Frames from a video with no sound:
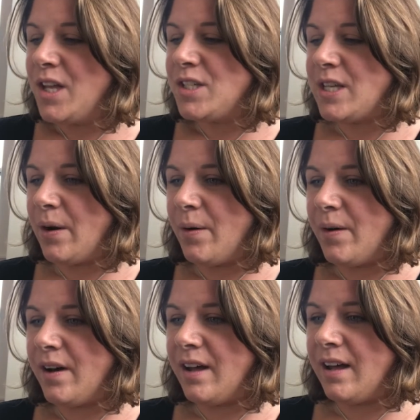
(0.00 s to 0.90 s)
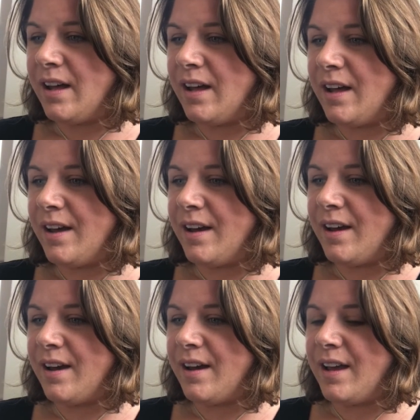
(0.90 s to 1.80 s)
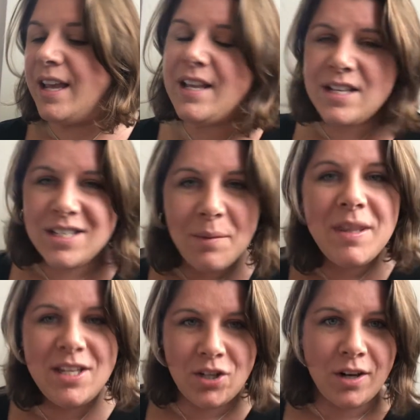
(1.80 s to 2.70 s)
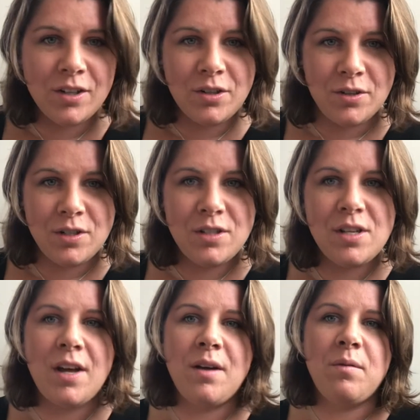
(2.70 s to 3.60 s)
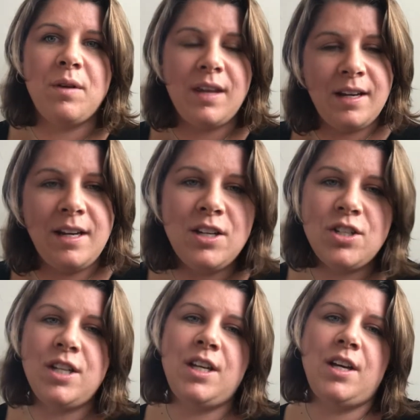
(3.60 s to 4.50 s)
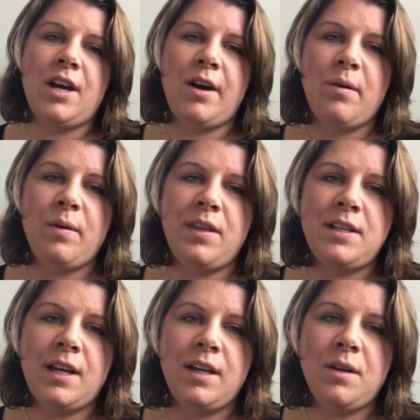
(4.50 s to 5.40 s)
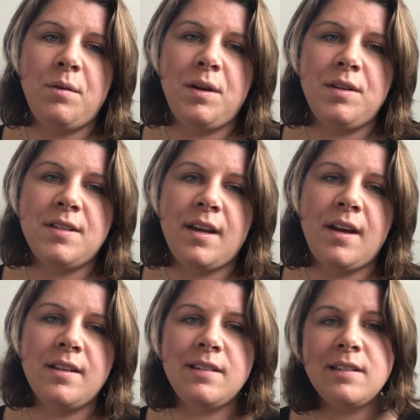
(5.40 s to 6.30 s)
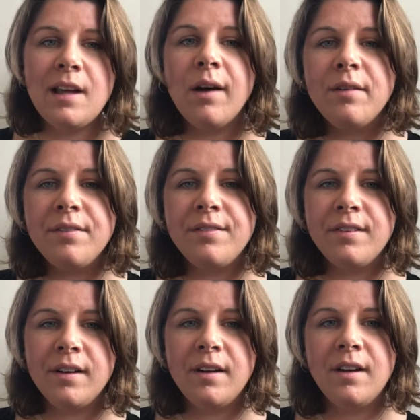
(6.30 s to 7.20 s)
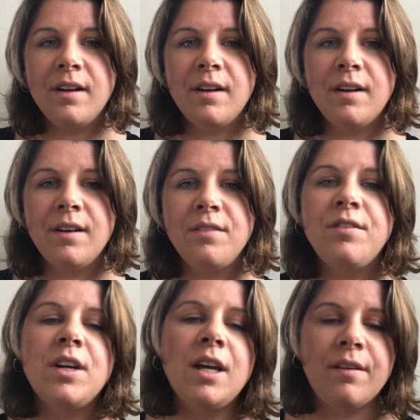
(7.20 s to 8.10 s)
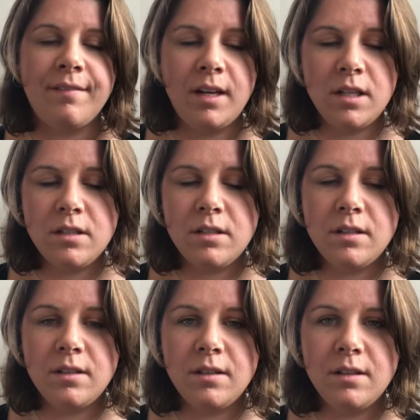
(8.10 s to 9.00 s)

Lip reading: So, in some of these articles with ADHD, what they tell you is self forgiveness.